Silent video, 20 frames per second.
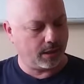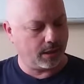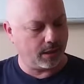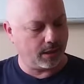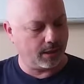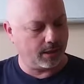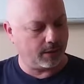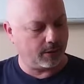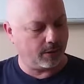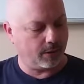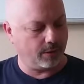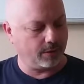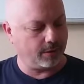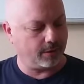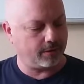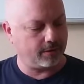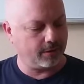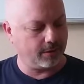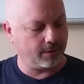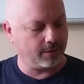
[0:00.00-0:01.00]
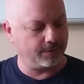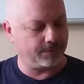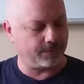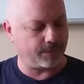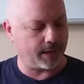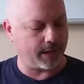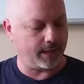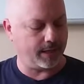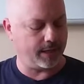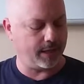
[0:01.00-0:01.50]
on the third
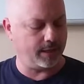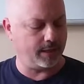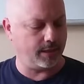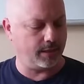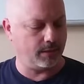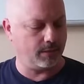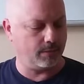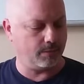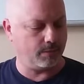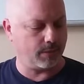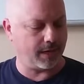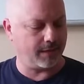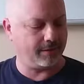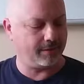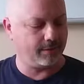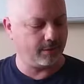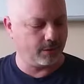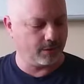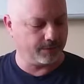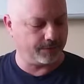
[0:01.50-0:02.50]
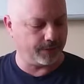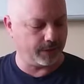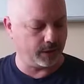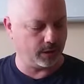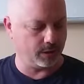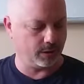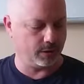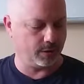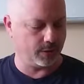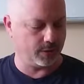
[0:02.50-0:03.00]
fret, and then my third
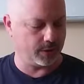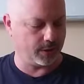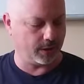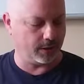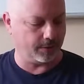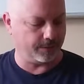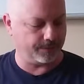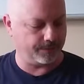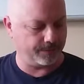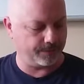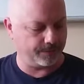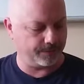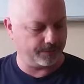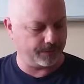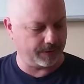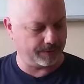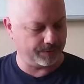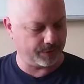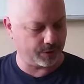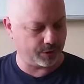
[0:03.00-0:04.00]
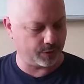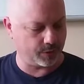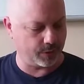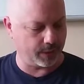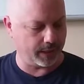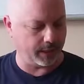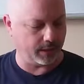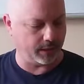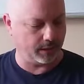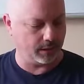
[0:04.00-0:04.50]
finger goes on the fifth
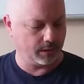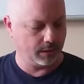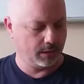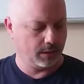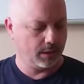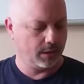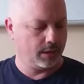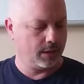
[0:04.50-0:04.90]
string